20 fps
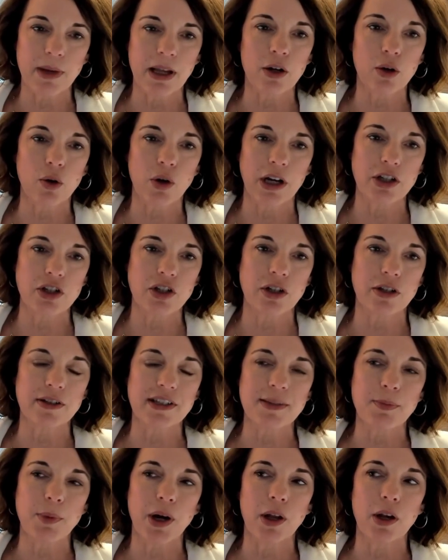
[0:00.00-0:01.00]

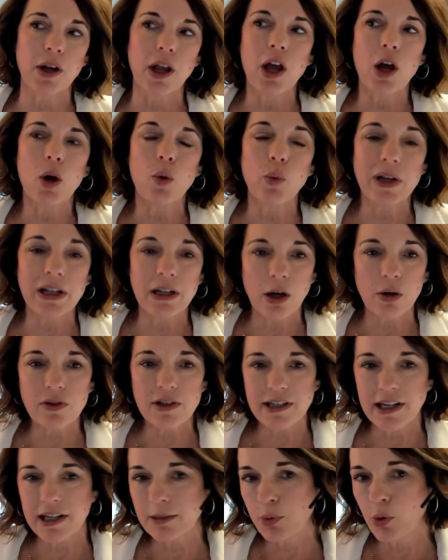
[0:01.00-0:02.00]
integrations, but we know
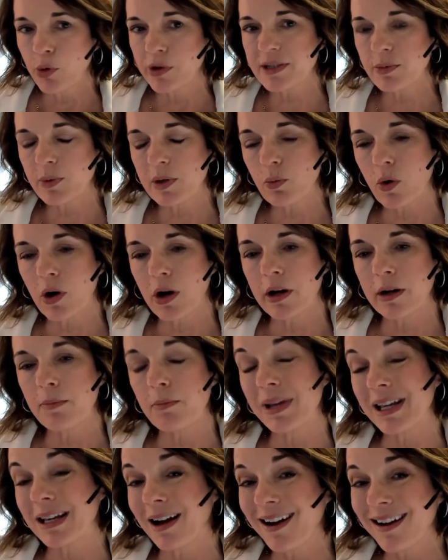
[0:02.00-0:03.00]
the data points we
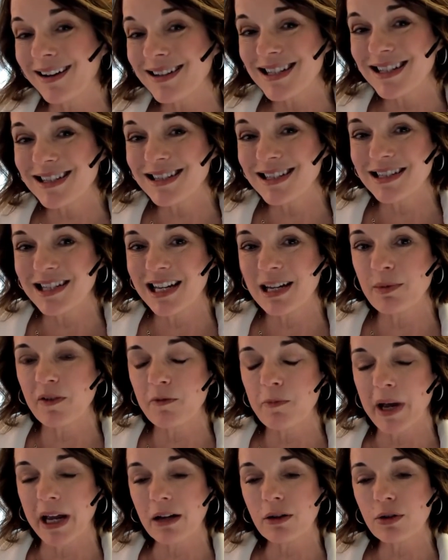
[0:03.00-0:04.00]
want because it's a team
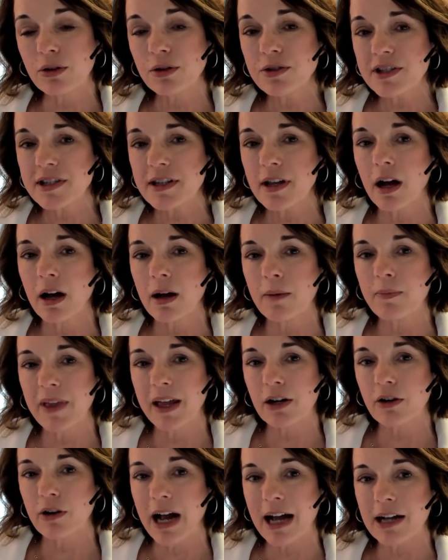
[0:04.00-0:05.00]
of bankers
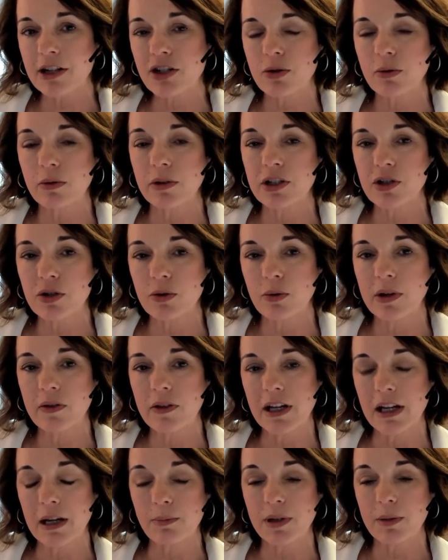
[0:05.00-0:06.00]
that are actually doing
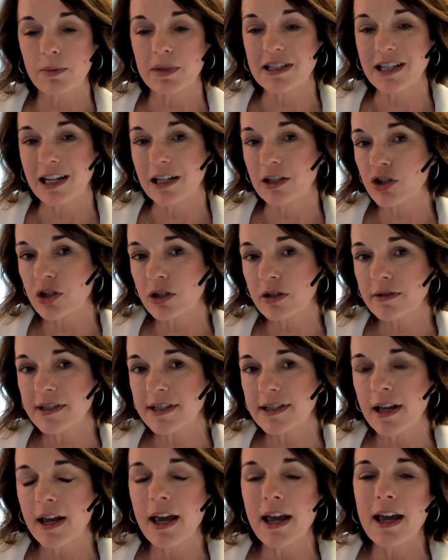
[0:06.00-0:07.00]
the
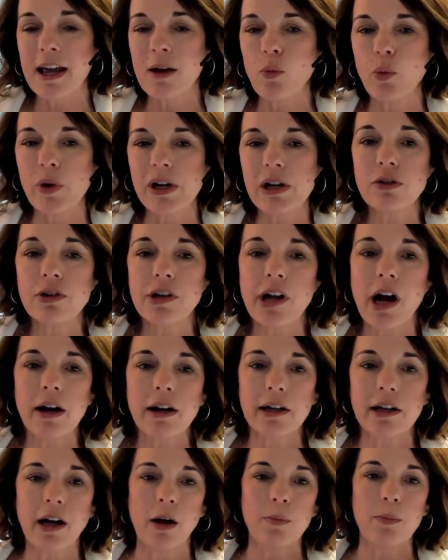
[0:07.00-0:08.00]
implementations. We are not
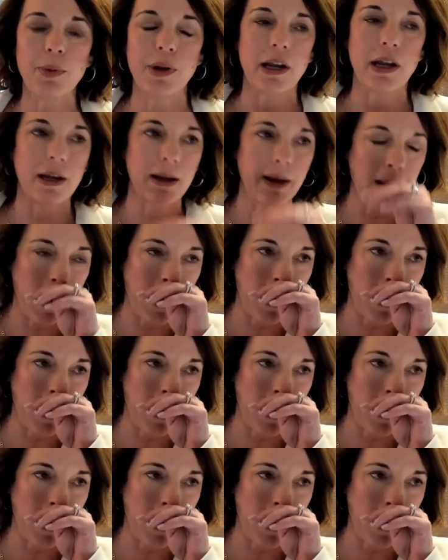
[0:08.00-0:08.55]
a company.